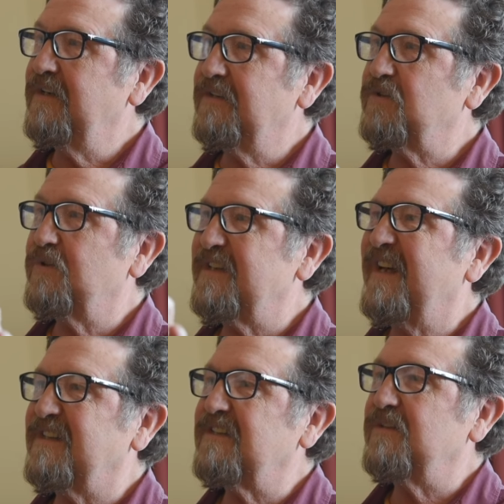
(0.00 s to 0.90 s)
So its
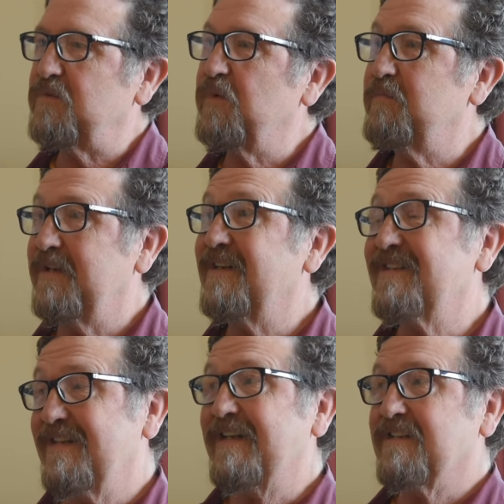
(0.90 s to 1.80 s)
essence would be as
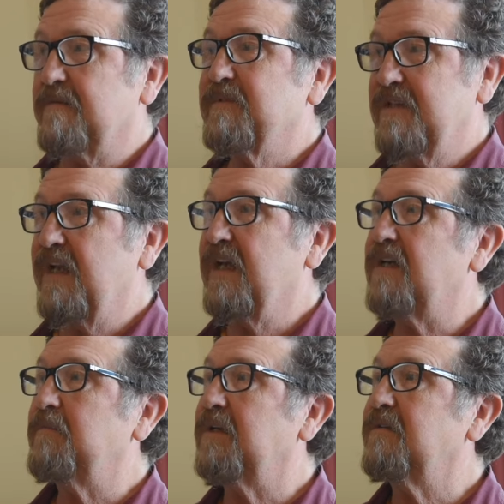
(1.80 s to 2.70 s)
something
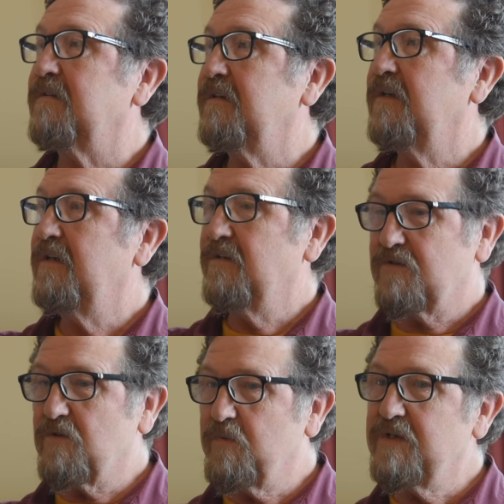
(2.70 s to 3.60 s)
animate.
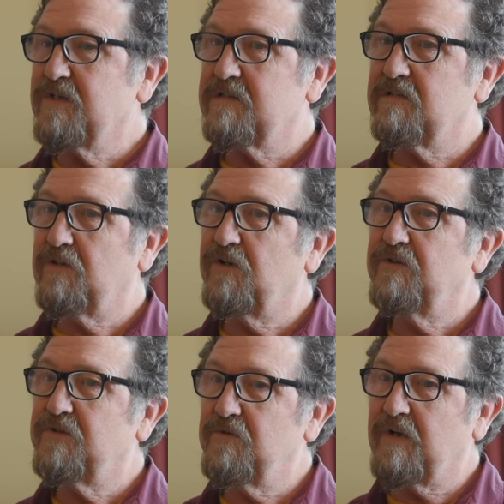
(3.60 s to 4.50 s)
So we just learn
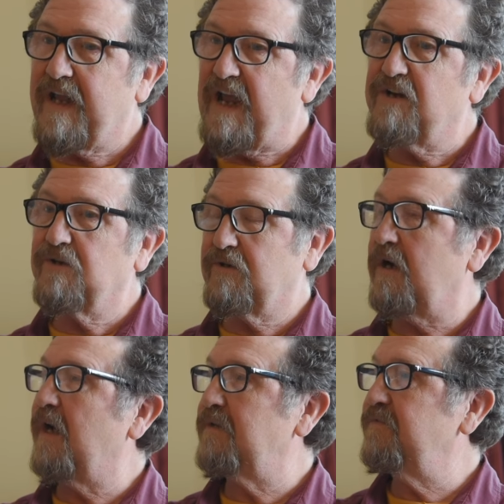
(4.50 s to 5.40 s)
to
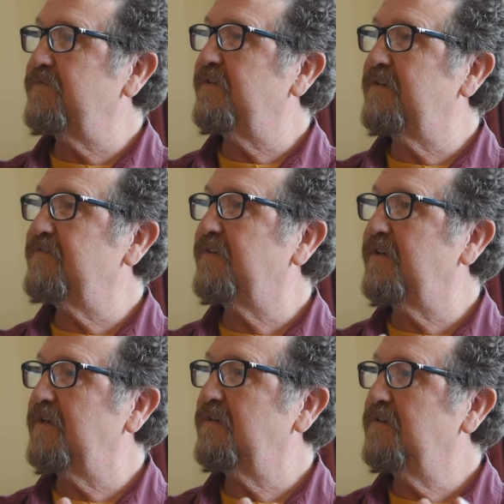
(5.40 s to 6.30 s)
categorize very,
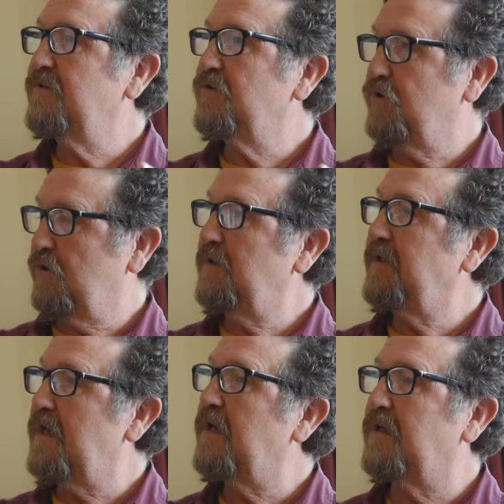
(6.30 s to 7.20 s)
very
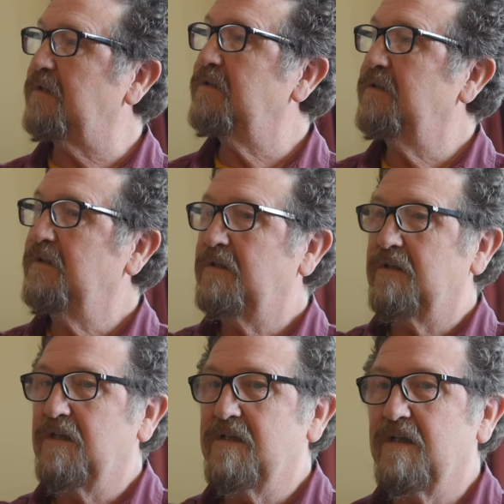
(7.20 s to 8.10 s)
early on.
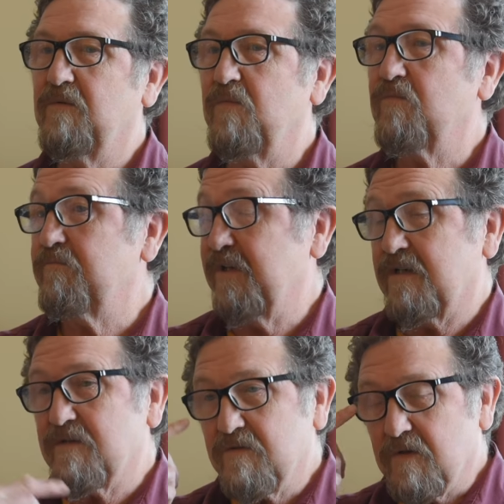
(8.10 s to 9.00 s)
And then,
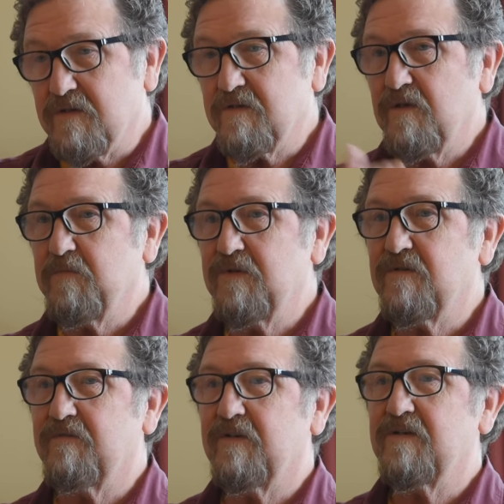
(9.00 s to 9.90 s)
because of course humans
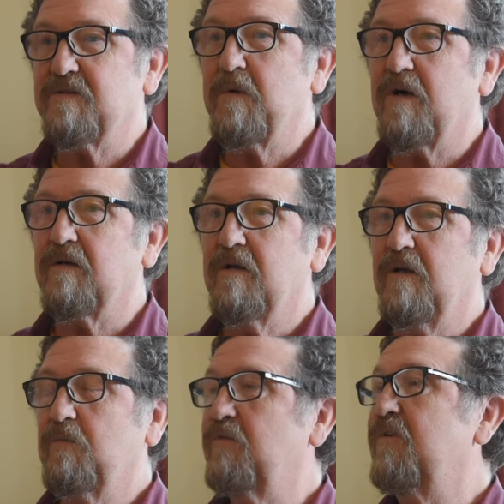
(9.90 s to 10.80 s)
are very smart,
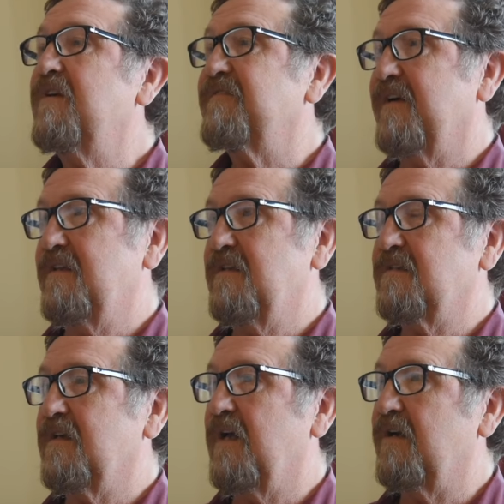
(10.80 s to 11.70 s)
we reify these
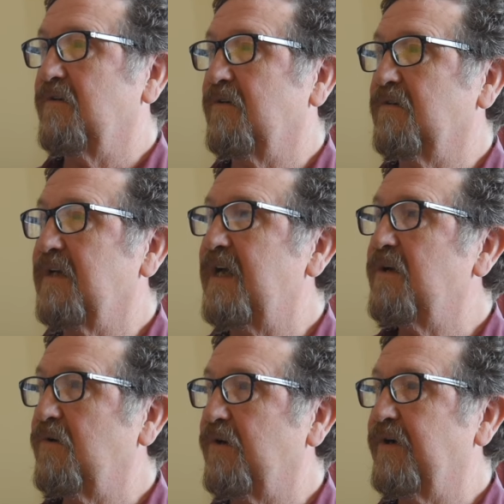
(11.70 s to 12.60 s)

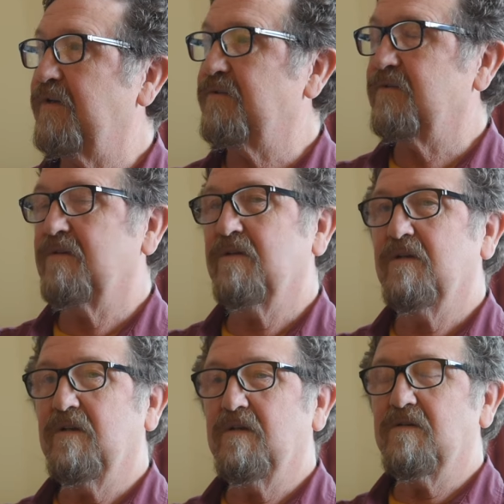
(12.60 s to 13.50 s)
categories.
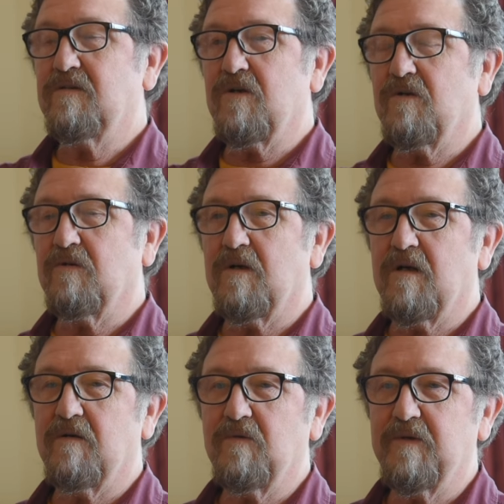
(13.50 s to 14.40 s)

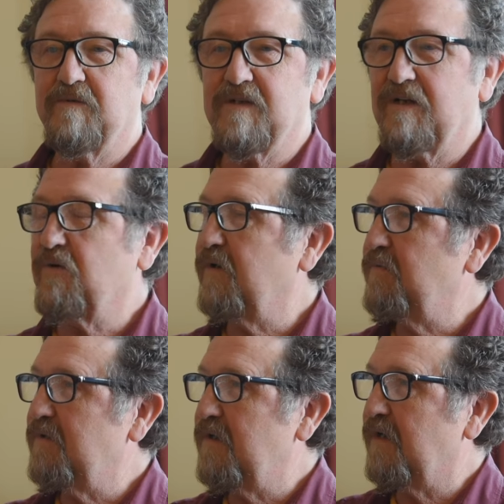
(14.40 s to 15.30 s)
So where was I going
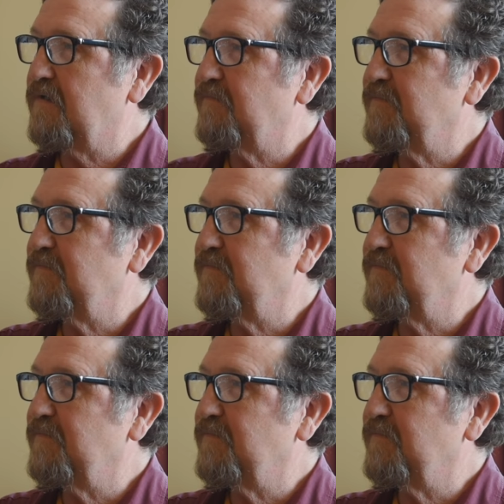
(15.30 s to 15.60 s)
with that?